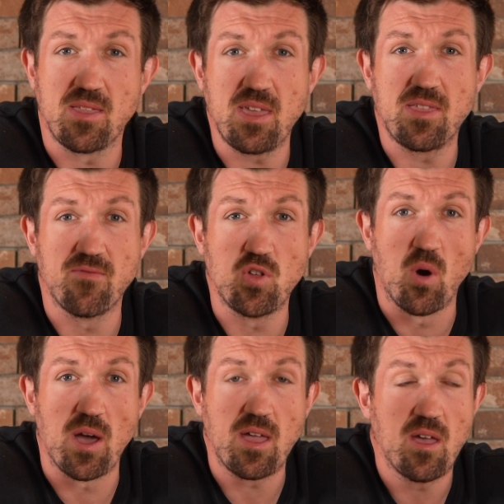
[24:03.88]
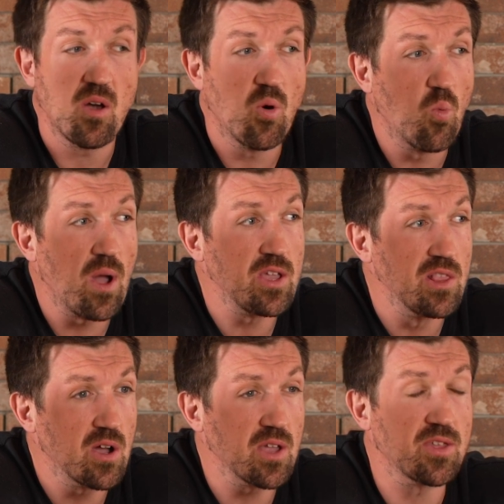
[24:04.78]
the thief of joy. When you
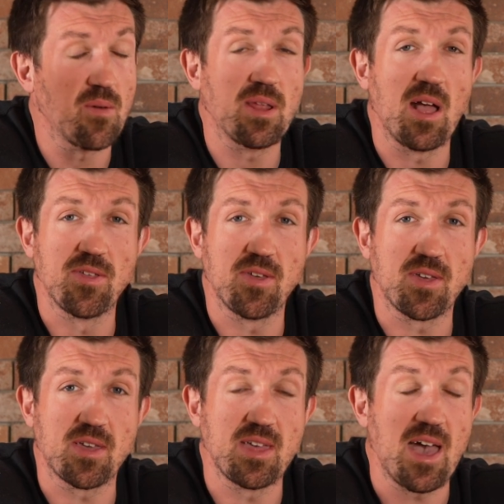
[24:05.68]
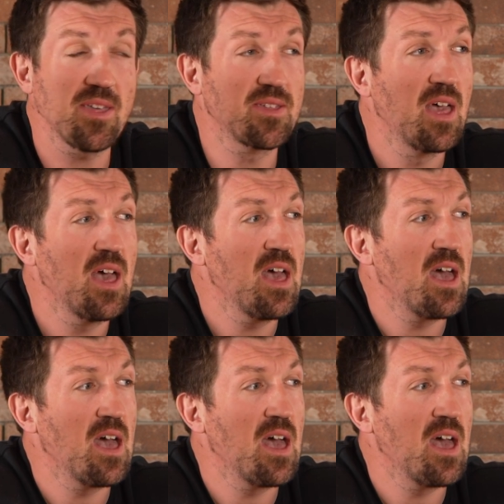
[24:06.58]
look at somebody else's success